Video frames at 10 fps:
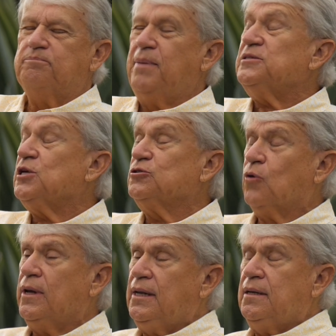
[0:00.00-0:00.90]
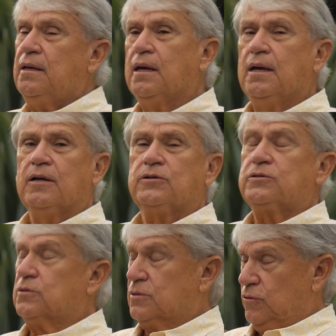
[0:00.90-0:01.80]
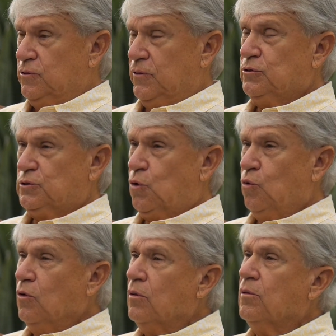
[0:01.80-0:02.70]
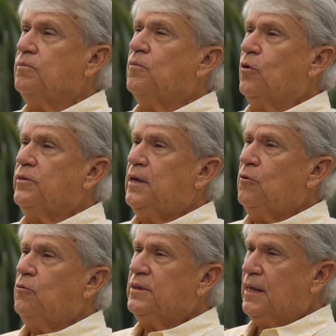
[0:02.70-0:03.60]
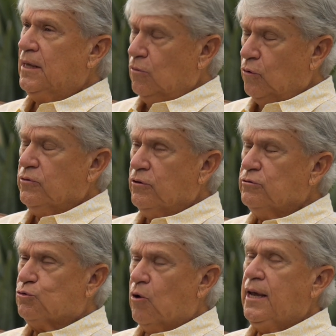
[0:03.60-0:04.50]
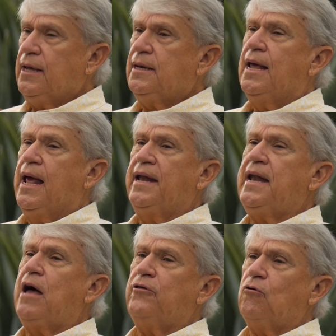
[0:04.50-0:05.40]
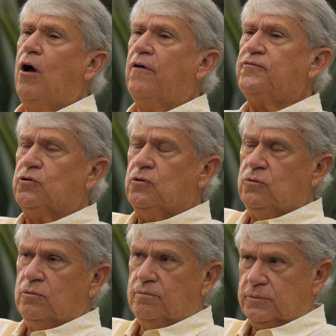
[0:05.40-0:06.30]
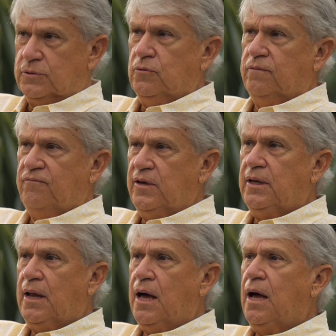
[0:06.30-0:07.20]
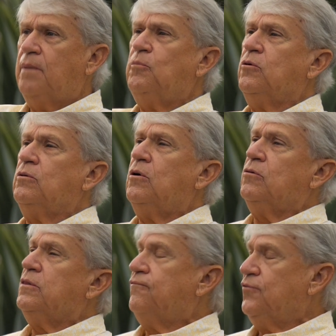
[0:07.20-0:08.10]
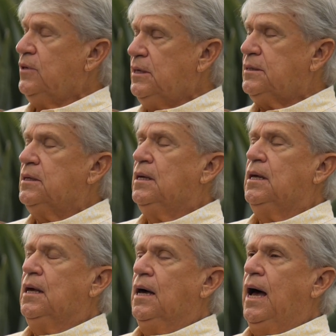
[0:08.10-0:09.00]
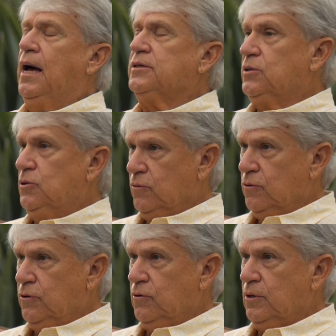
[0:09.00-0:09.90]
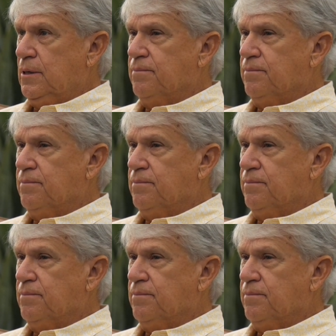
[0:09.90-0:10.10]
basic training to their school where they learned their trade, and now they're off to Vietnam or the fleet. to do their duty.